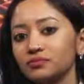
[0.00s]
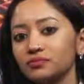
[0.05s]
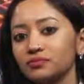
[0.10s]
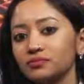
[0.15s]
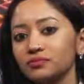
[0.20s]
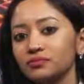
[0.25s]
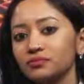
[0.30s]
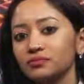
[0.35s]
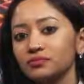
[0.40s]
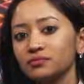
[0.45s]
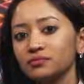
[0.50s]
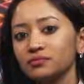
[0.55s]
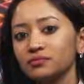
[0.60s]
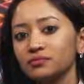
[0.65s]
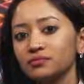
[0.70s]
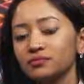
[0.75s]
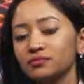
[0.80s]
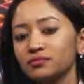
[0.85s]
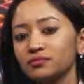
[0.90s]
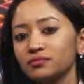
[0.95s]

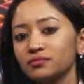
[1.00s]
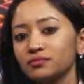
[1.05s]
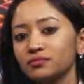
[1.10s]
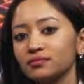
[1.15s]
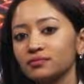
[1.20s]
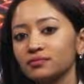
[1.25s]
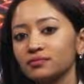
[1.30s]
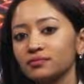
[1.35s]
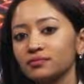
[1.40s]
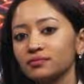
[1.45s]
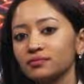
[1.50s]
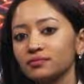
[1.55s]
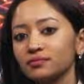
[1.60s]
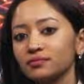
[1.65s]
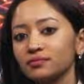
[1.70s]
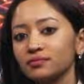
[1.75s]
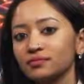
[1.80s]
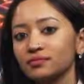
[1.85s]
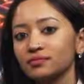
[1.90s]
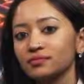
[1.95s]

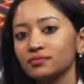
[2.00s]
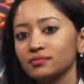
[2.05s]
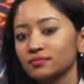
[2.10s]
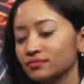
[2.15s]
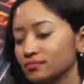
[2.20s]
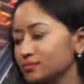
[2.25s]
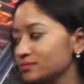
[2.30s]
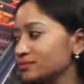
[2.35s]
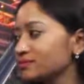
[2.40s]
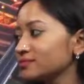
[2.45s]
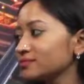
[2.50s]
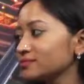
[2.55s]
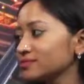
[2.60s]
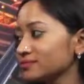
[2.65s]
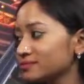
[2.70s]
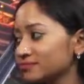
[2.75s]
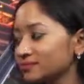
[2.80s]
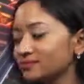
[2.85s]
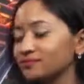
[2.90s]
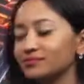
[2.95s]

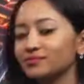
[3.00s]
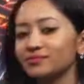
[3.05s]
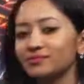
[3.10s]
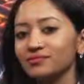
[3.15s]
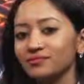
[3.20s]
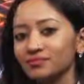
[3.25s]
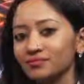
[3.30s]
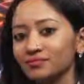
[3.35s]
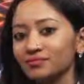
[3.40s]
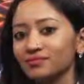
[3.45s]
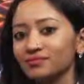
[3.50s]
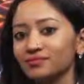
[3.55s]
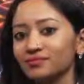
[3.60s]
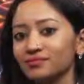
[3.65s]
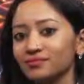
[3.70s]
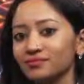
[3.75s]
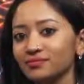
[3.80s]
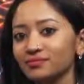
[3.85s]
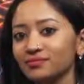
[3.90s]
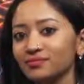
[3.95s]

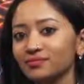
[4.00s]
The person shown says nothing.